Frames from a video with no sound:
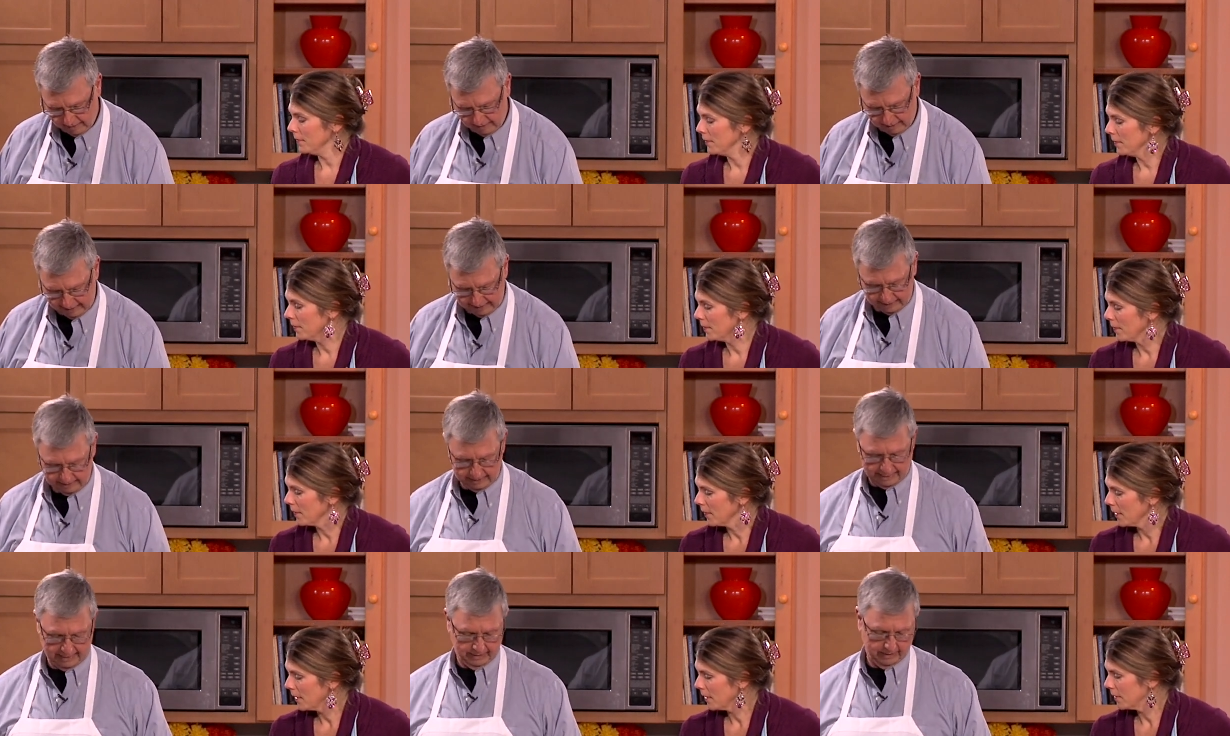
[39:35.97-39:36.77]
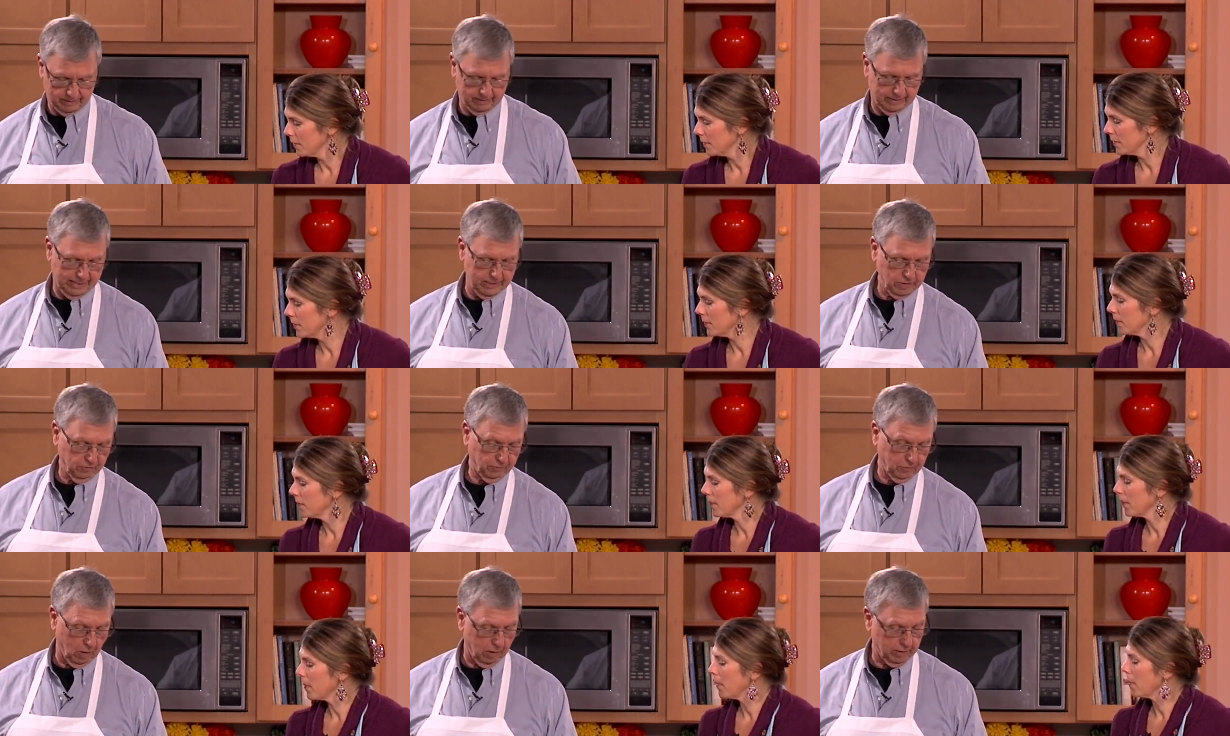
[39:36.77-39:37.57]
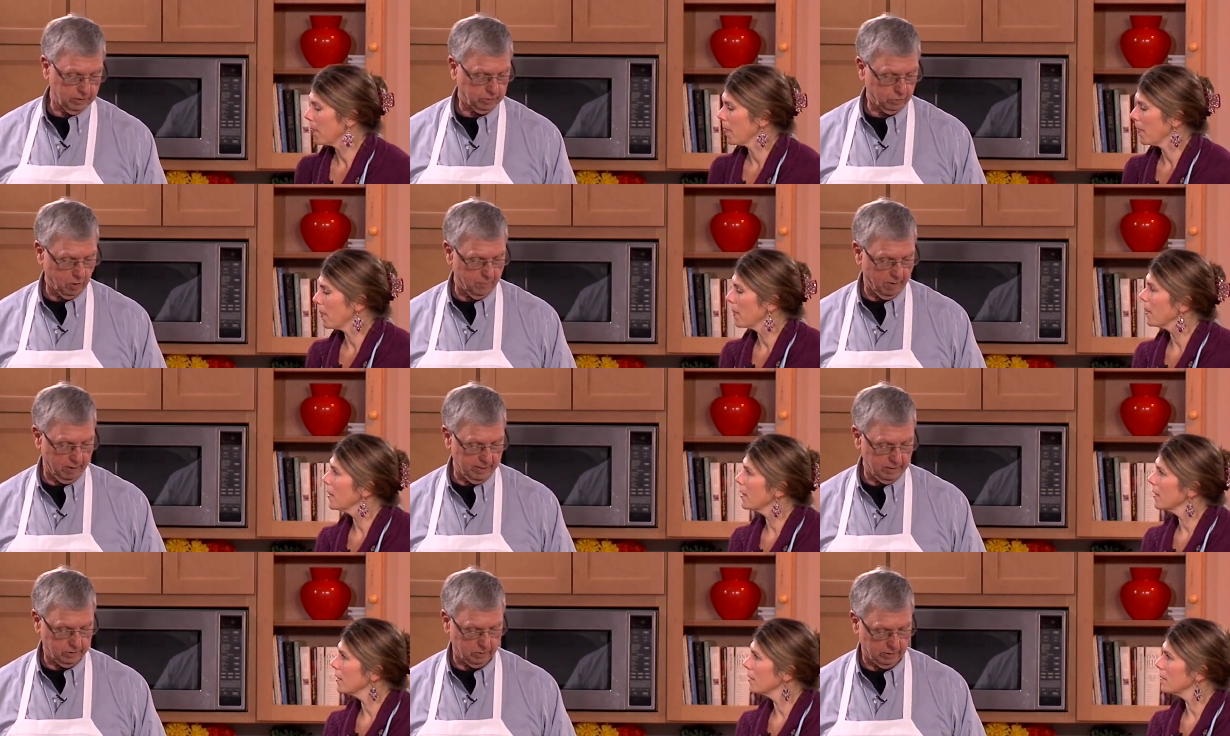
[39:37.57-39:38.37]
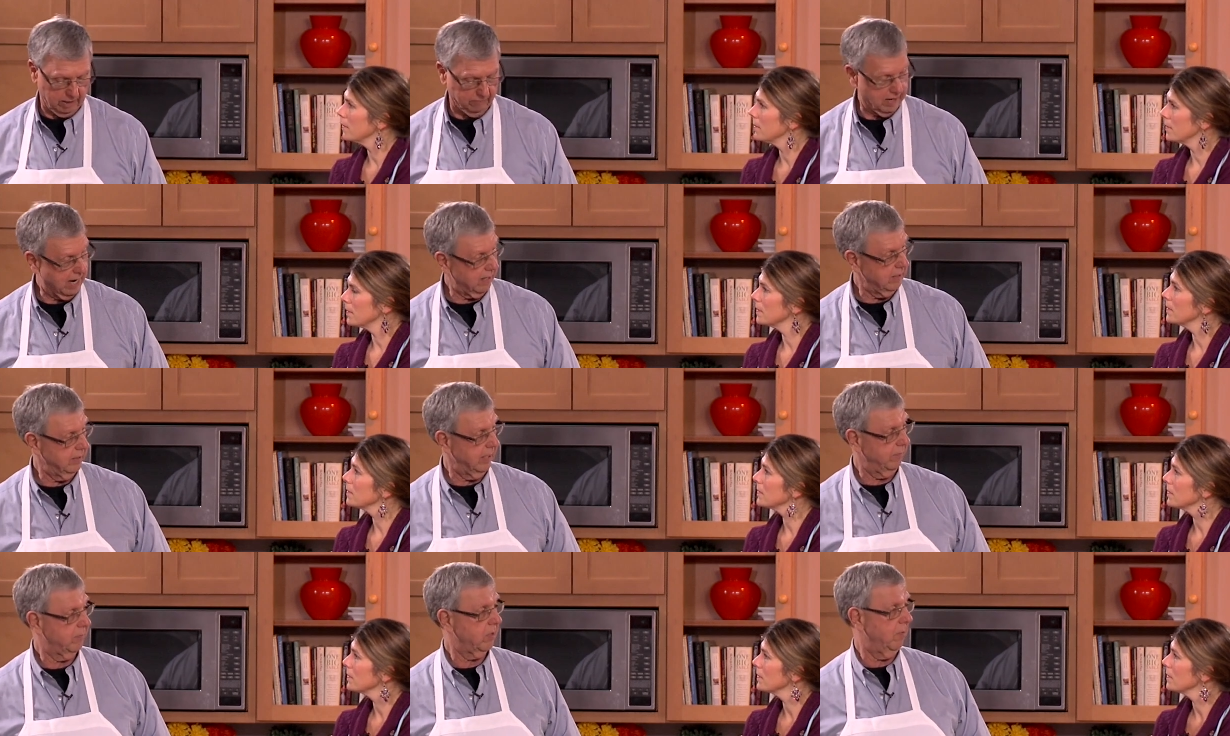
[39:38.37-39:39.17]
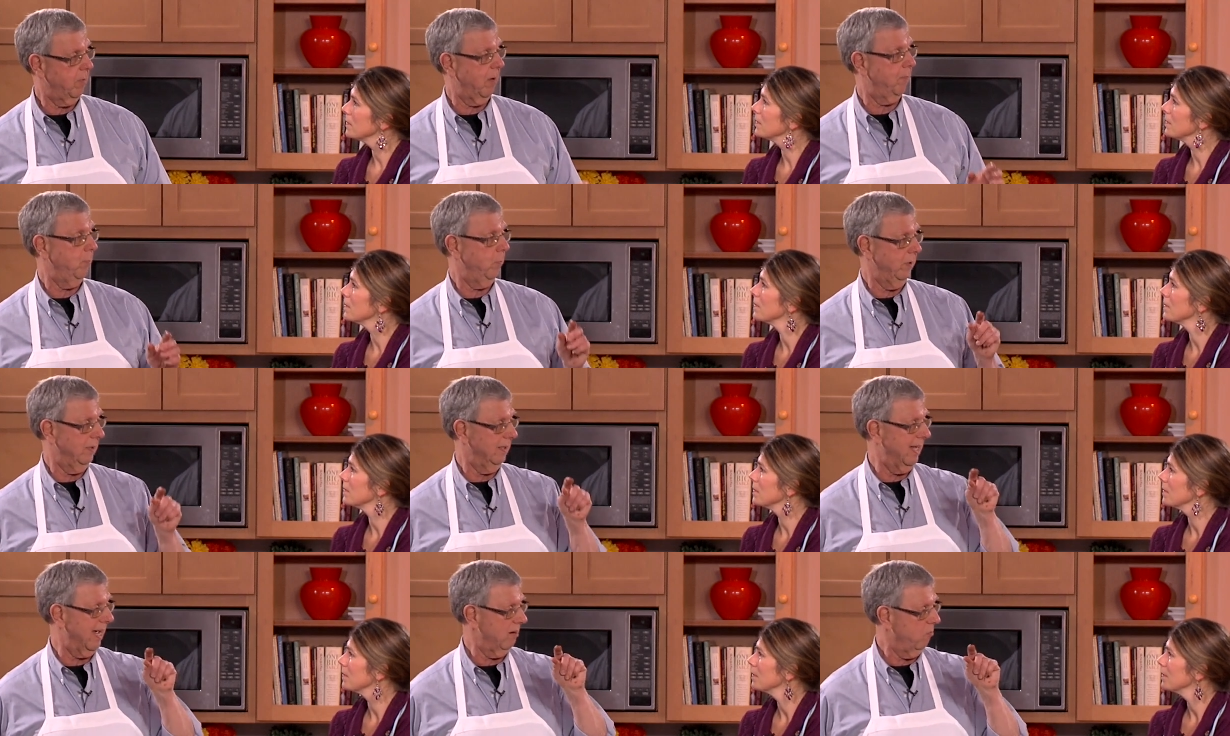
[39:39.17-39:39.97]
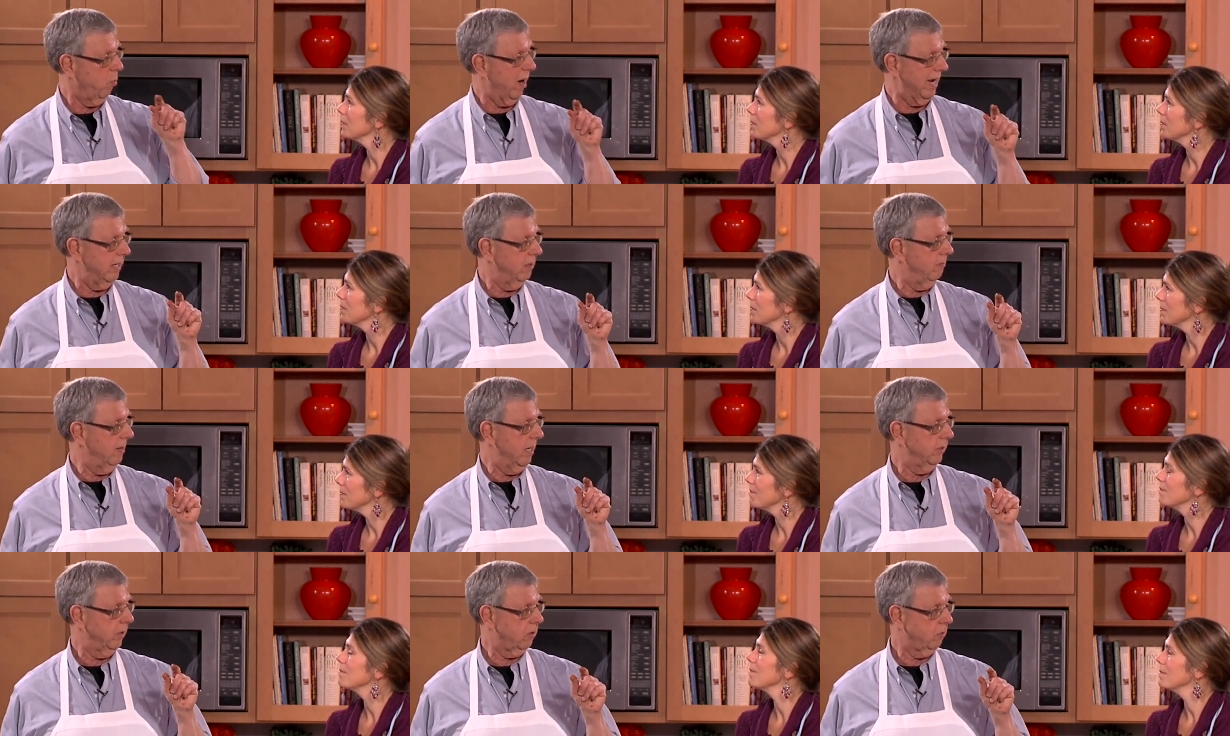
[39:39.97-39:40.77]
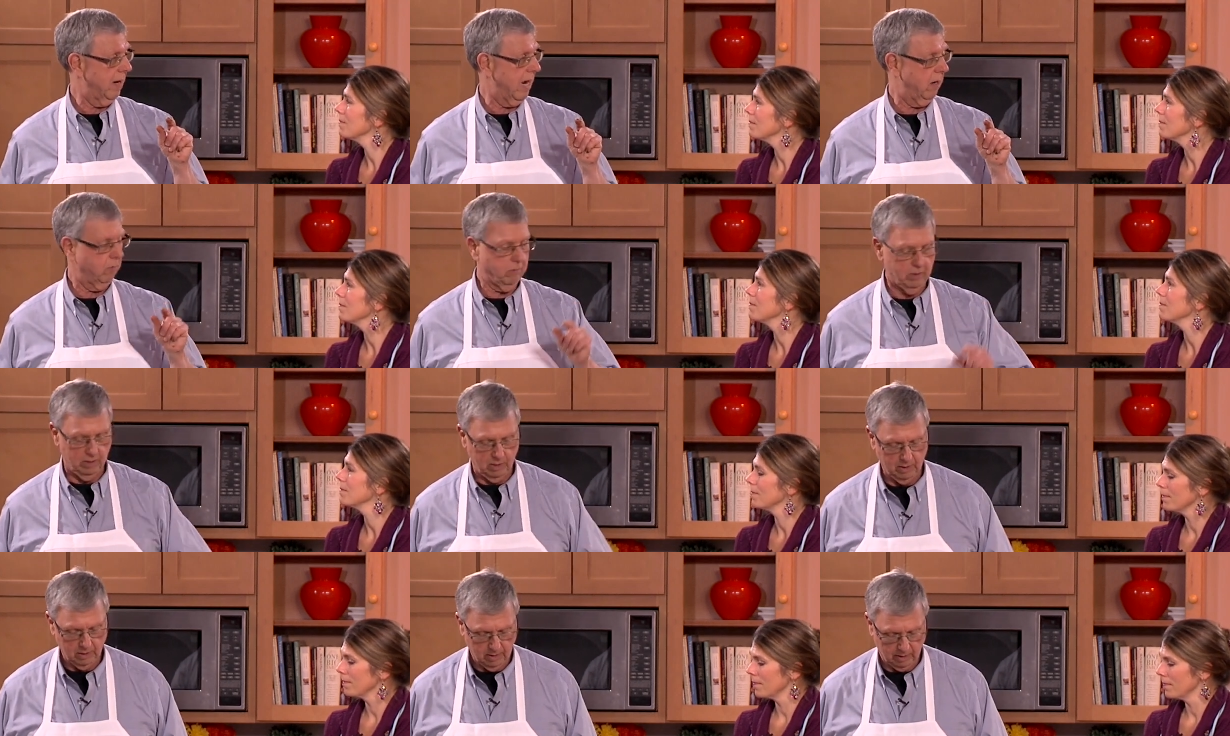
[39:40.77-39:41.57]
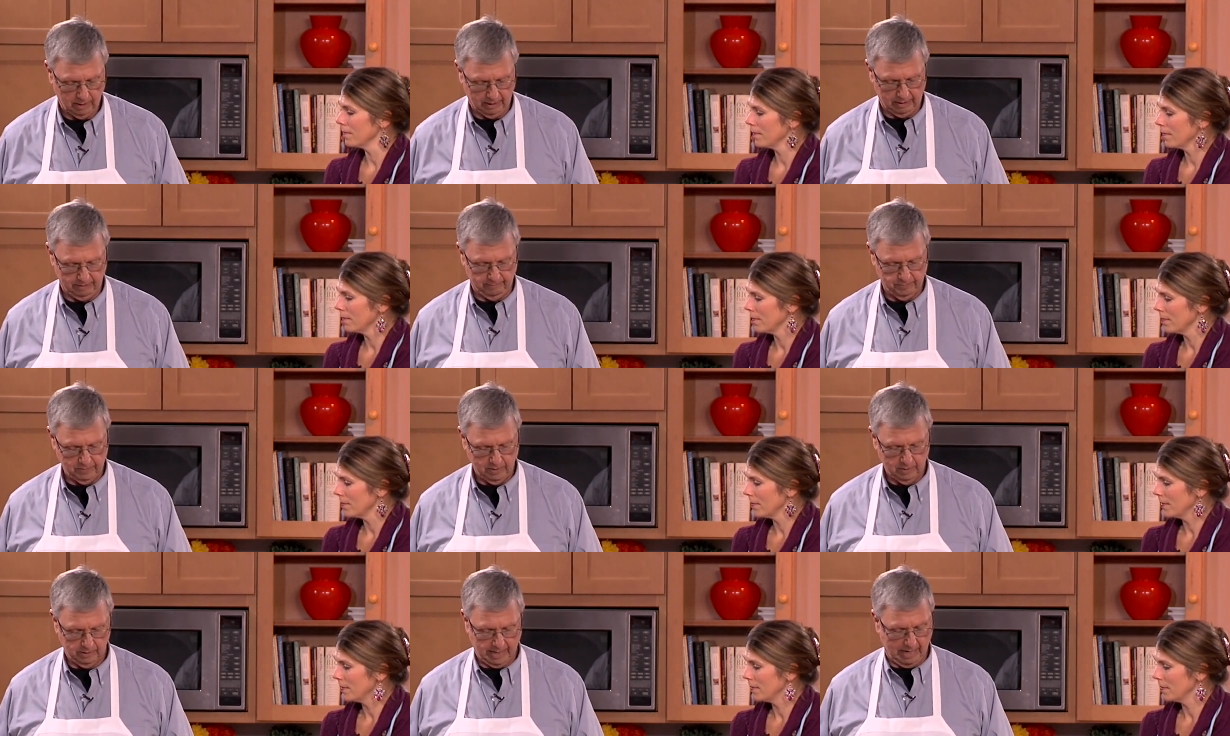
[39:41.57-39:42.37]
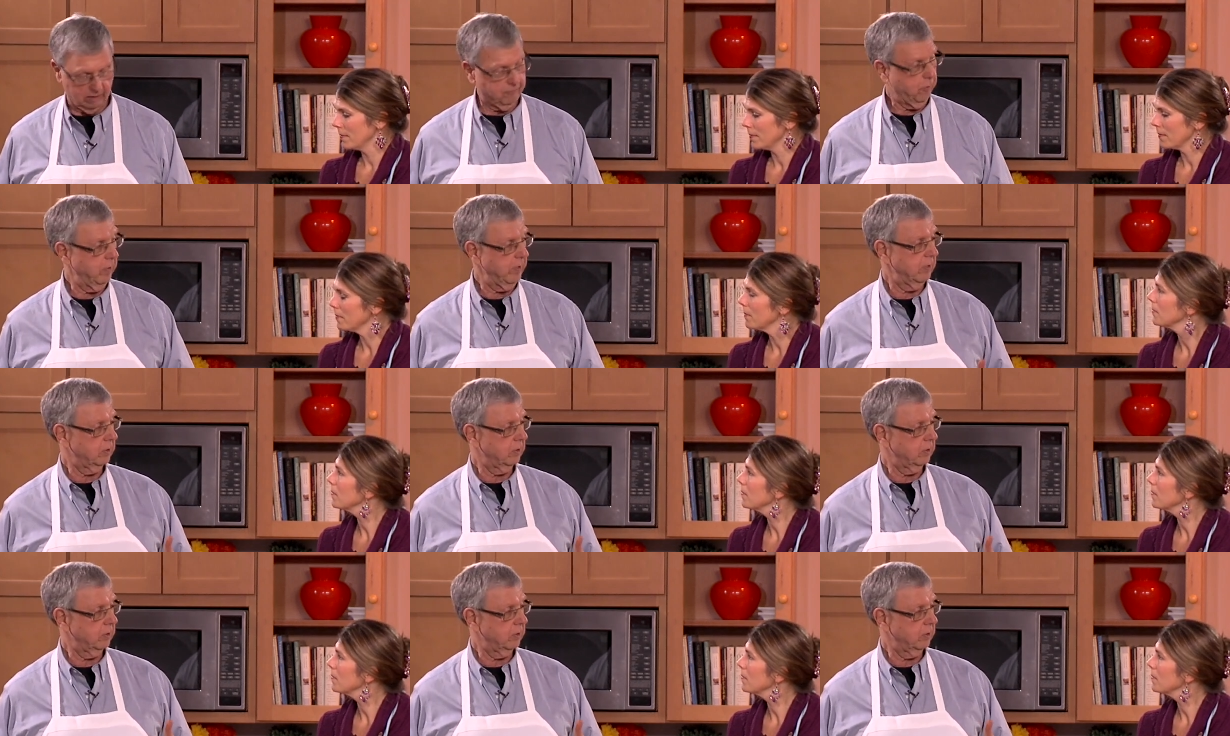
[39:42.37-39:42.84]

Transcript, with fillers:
Speaker 1: Uh, and these are Florida strawberries, so they've got they've come up with a lot of white around the mm-hmm. crown. Mm -hmm. um, California